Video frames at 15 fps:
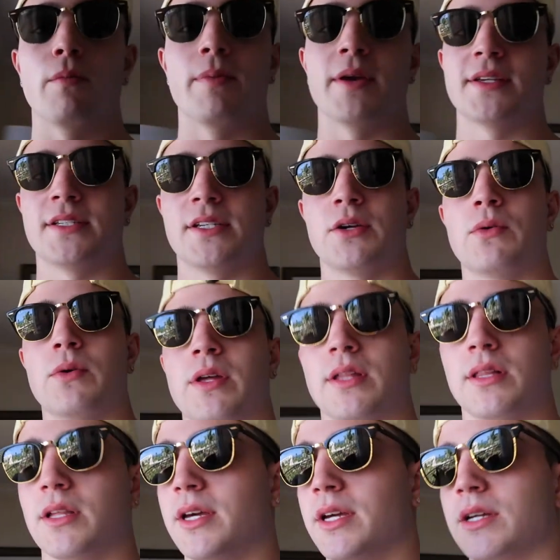busy
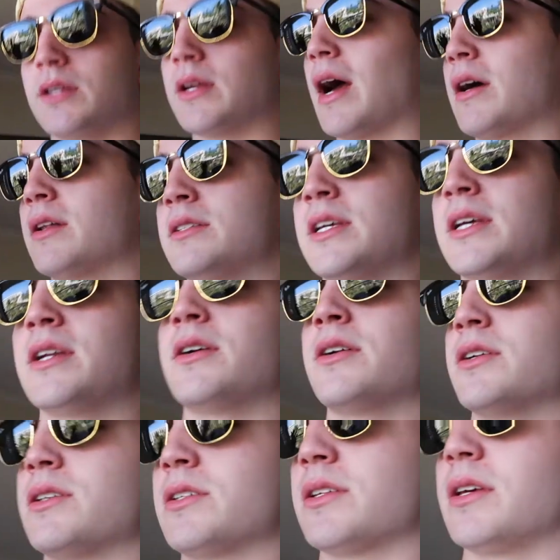with like
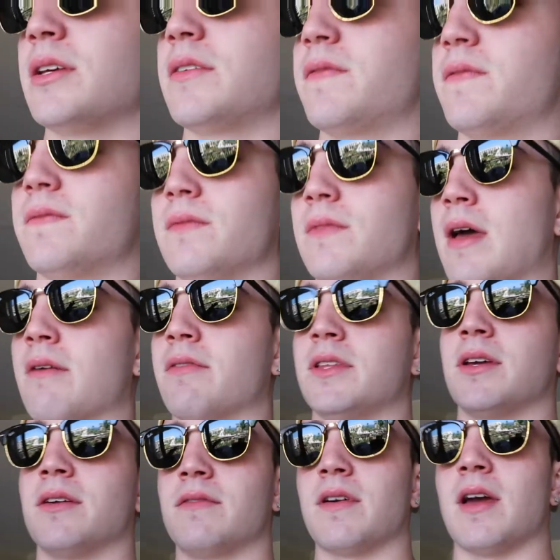dinners, like
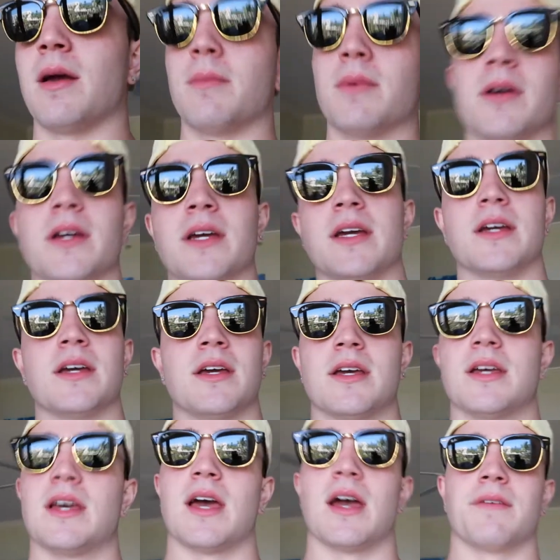everything, family,
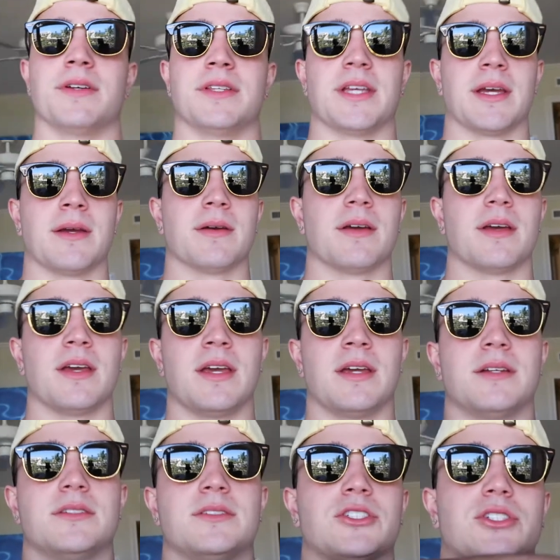everything,
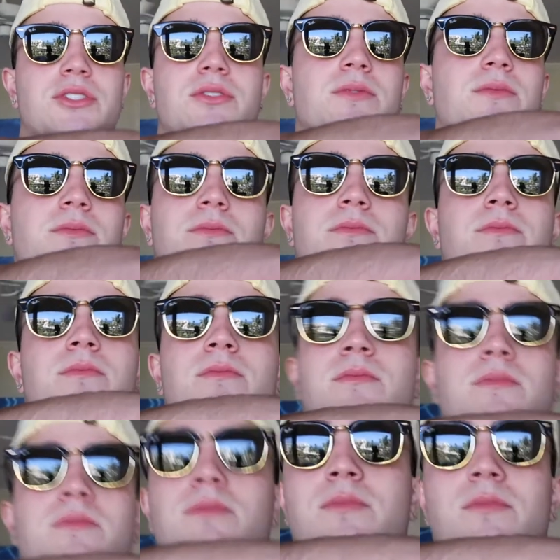and just
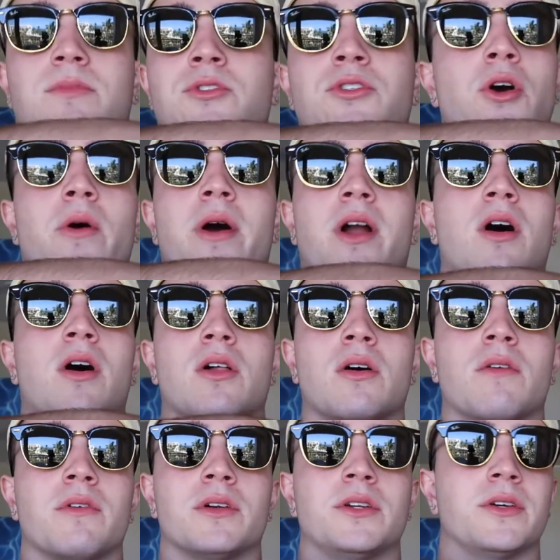going all
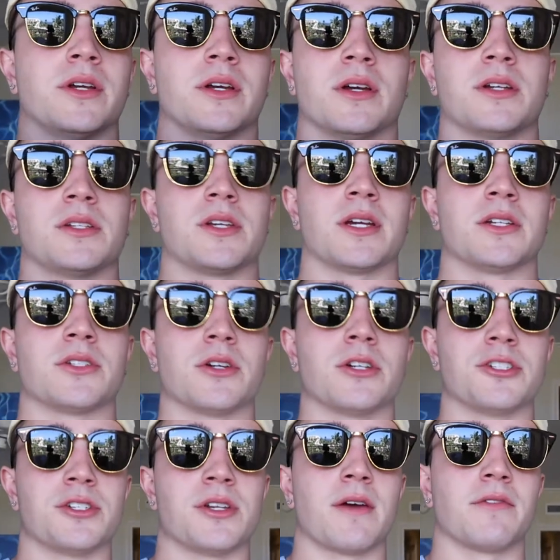over, doing uh,
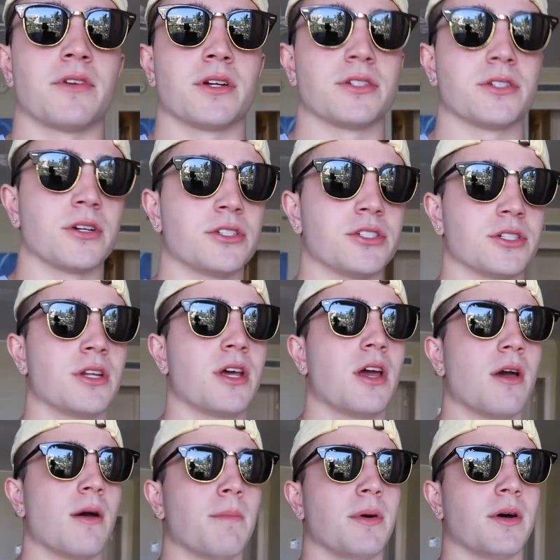excursion after excursion.
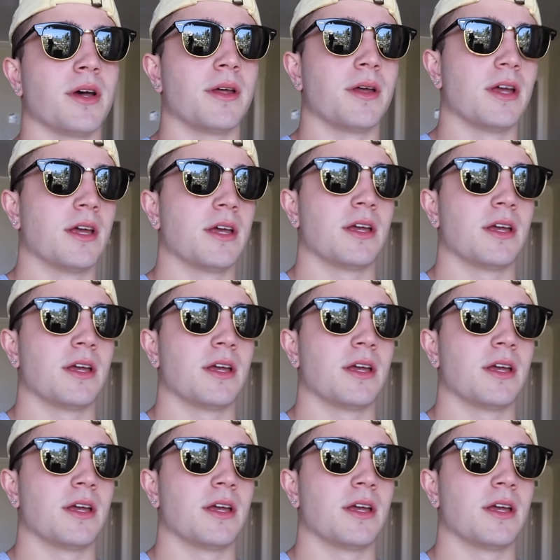But